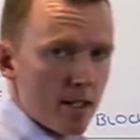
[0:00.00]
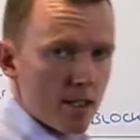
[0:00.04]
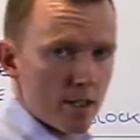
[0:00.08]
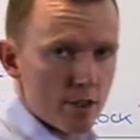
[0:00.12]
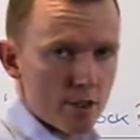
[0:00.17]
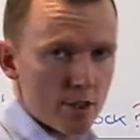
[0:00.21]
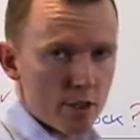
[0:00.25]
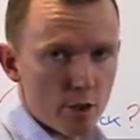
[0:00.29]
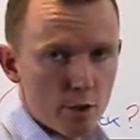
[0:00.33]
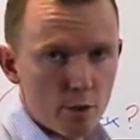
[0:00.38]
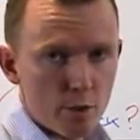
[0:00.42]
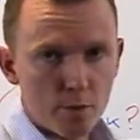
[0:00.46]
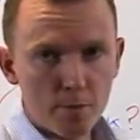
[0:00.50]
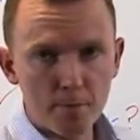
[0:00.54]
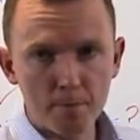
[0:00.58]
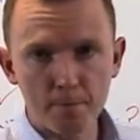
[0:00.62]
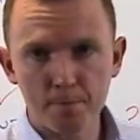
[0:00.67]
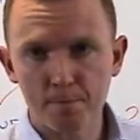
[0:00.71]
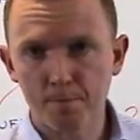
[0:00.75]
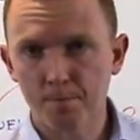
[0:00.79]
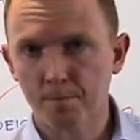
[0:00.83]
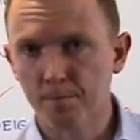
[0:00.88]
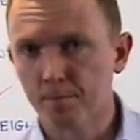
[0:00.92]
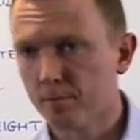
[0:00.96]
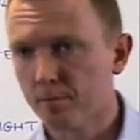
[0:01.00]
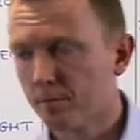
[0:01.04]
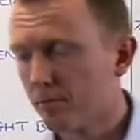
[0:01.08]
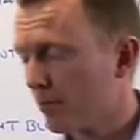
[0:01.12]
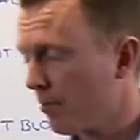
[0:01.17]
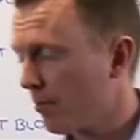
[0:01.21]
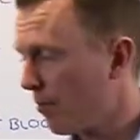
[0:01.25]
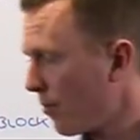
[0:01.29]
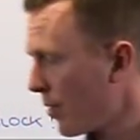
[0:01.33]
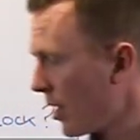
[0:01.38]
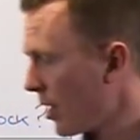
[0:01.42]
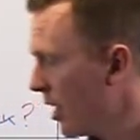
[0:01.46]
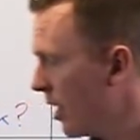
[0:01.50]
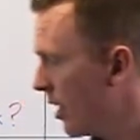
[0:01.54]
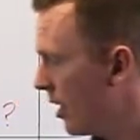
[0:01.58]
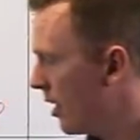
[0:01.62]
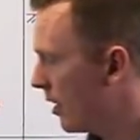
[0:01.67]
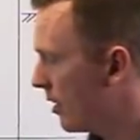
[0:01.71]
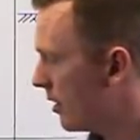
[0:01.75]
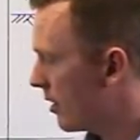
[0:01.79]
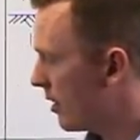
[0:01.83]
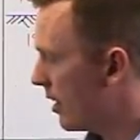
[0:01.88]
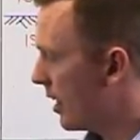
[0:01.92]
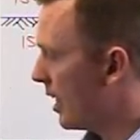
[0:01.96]
So
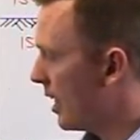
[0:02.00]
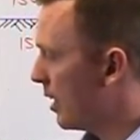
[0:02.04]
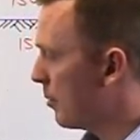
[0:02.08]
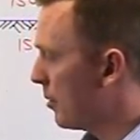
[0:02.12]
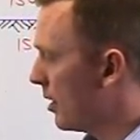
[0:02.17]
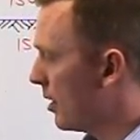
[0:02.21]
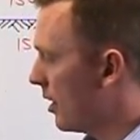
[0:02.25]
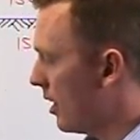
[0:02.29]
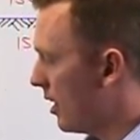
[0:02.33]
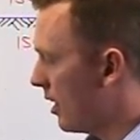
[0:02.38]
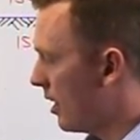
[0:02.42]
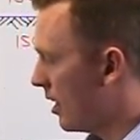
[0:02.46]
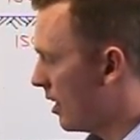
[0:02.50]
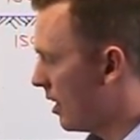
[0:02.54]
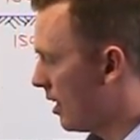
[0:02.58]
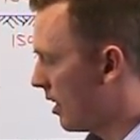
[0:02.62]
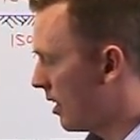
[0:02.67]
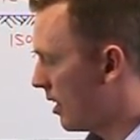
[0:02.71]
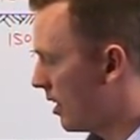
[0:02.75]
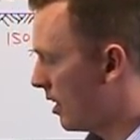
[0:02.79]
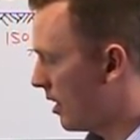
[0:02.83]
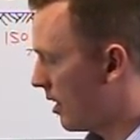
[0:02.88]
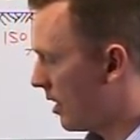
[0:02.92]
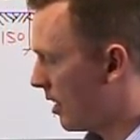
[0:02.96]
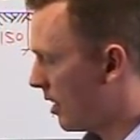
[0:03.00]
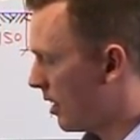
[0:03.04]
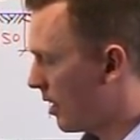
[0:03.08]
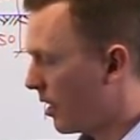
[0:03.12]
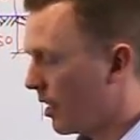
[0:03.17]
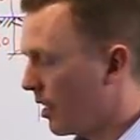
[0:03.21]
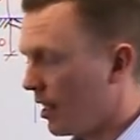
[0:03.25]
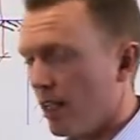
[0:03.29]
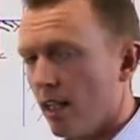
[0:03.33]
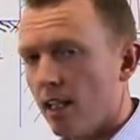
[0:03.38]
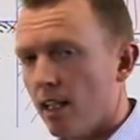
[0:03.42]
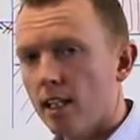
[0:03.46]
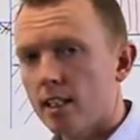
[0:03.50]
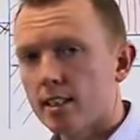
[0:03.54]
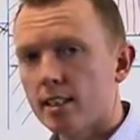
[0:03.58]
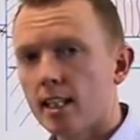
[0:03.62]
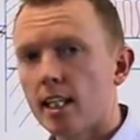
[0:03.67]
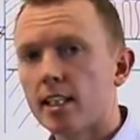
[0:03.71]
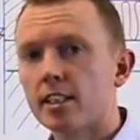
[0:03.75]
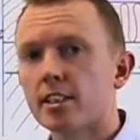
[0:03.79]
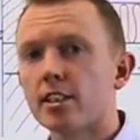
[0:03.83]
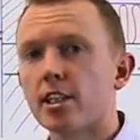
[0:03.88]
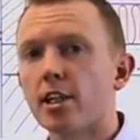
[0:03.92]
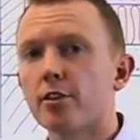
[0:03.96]
the table
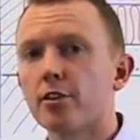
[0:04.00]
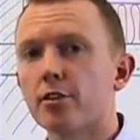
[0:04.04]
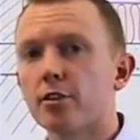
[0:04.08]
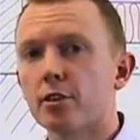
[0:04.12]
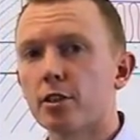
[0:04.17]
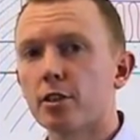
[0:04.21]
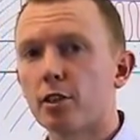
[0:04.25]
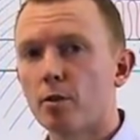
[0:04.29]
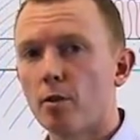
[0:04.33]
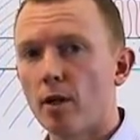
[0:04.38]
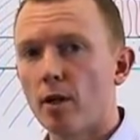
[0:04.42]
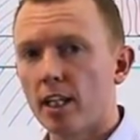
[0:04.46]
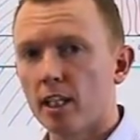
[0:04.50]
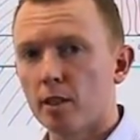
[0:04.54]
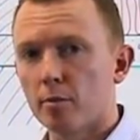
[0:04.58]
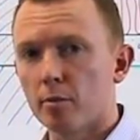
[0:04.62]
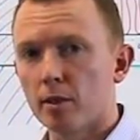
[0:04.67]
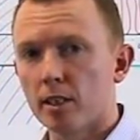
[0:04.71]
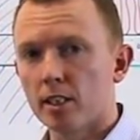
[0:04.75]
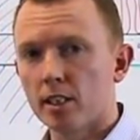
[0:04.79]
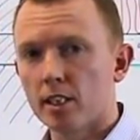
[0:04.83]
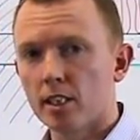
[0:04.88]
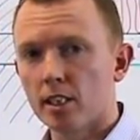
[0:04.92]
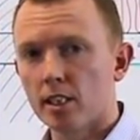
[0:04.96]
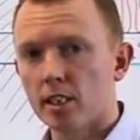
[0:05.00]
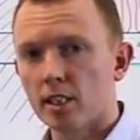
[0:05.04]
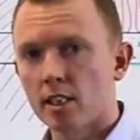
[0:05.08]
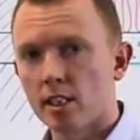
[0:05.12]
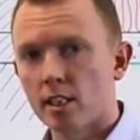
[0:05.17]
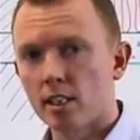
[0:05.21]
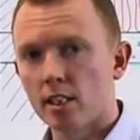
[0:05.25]
sets out the requirements